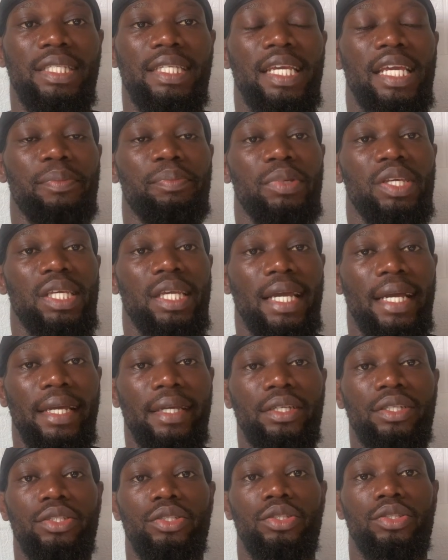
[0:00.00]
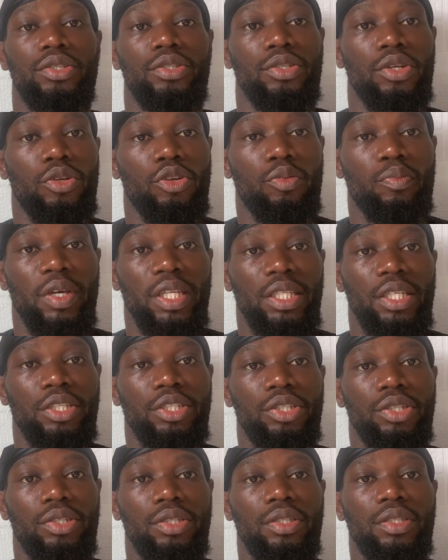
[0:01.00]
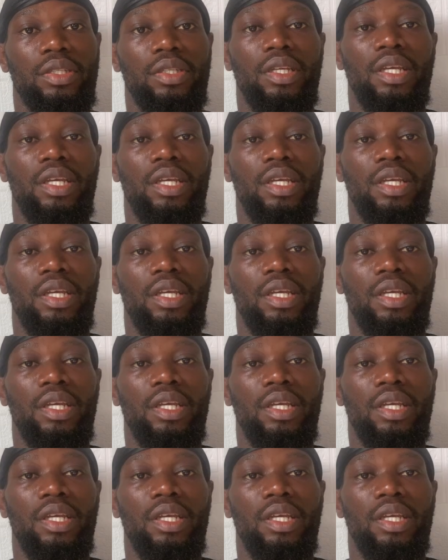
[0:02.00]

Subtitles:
API documentation.